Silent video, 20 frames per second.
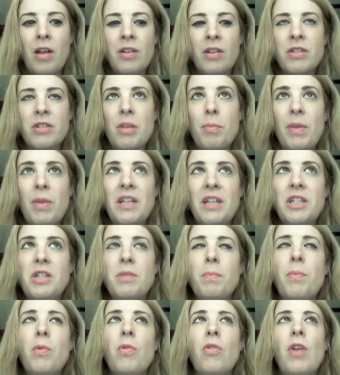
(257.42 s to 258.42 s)
Some
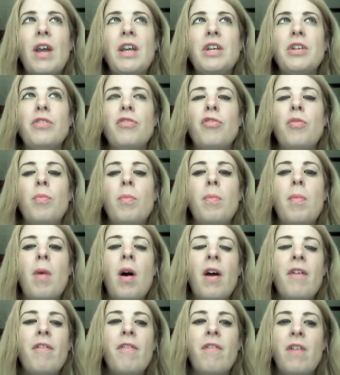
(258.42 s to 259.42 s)
inspiration from
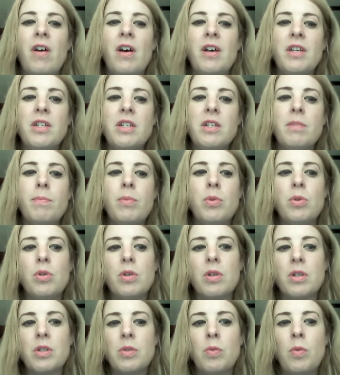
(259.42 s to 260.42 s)
my first
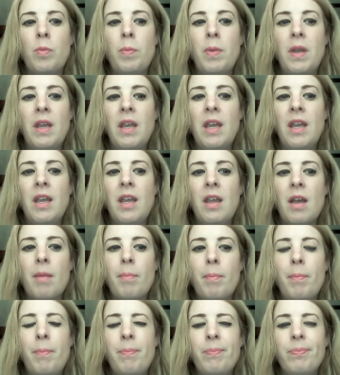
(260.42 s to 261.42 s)
books would be
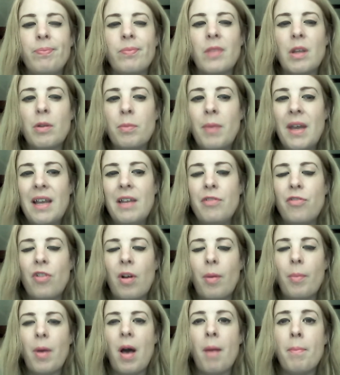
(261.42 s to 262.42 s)
mainly
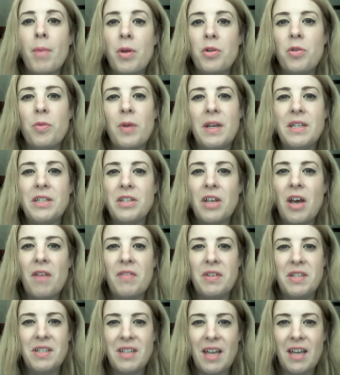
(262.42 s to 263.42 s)
from a motorway
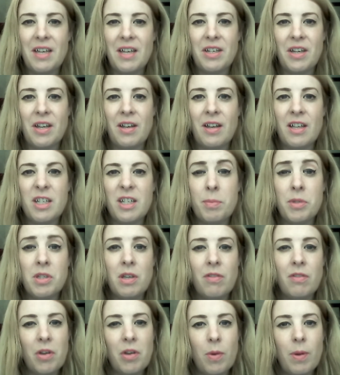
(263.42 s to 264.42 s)
service station, a
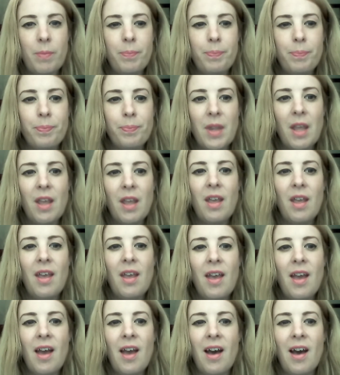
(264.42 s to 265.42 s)
specific one,
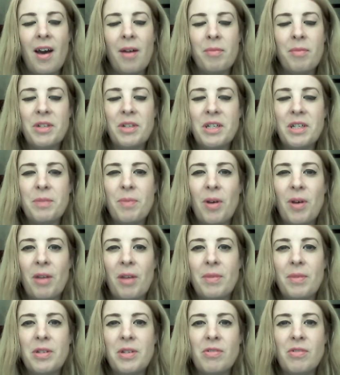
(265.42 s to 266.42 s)
which inspired
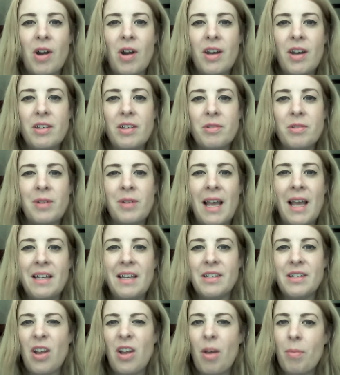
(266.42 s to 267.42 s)
me to write All
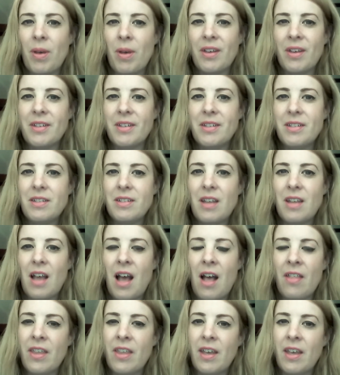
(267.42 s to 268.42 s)
Aliens Like Burgers,
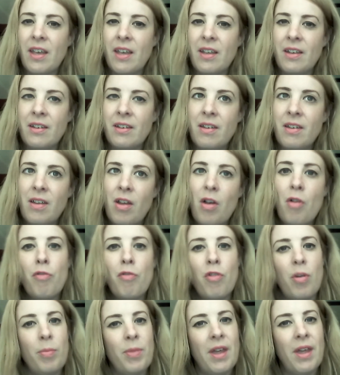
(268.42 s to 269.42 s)
and then
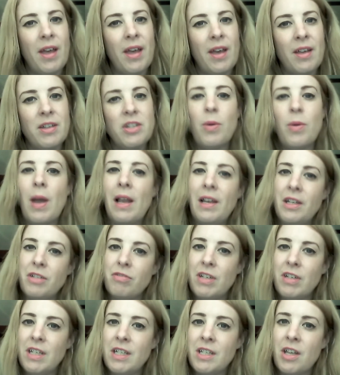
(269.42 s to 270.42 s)
from there, Do
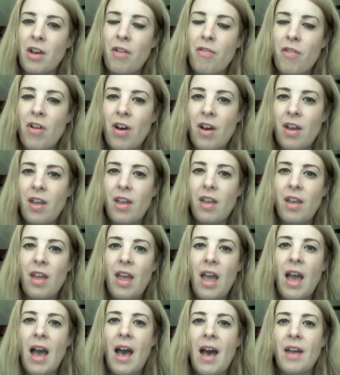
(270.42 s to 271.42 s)
Aliens Read Sci-Fi,
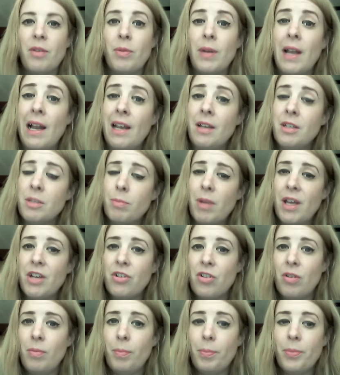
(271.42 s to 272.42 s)
and When Aliens Play
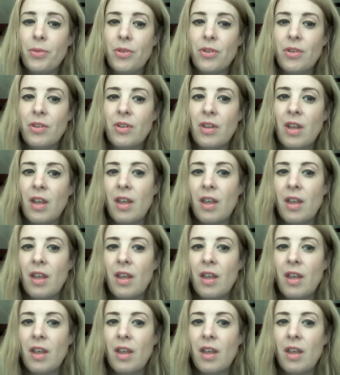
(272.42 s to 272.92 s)
Trumps.